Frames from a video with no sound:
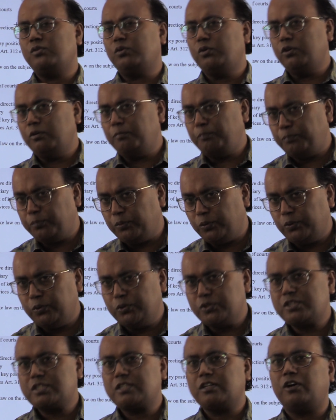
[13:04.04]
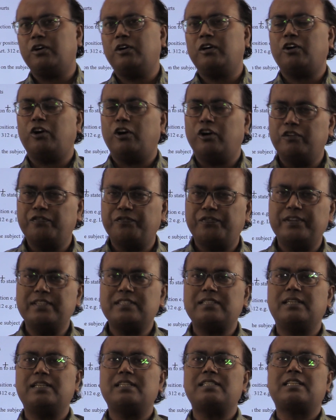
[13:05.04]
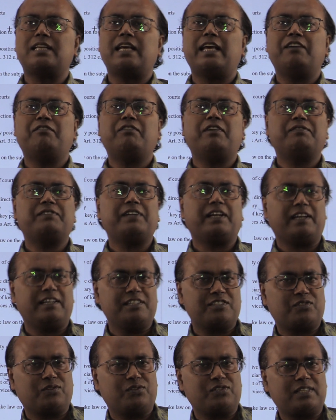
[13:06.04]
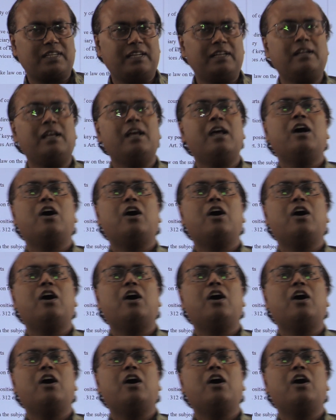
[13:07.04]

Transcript: no post or office is above the constitution,